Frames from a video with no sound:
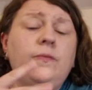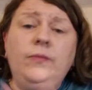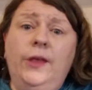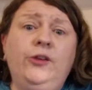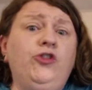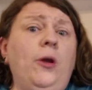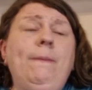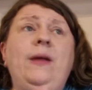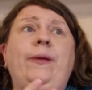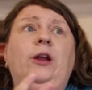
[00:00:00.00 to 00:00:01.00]
So do it
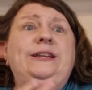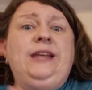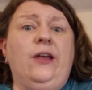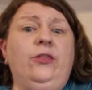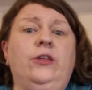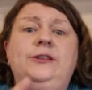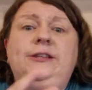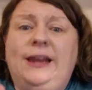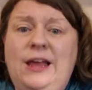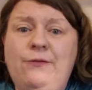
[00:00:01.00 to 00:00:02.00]
maybe like
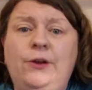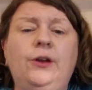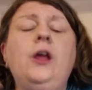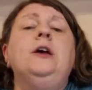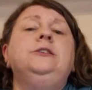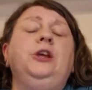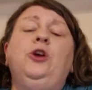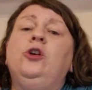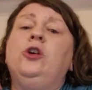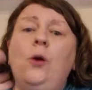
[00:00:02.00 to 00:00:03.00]
10:30, 11, so you
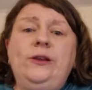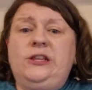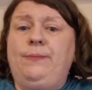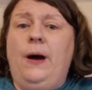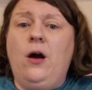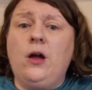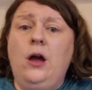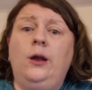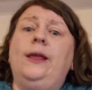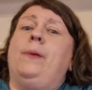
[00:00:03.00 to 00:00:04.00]
can go into the park early.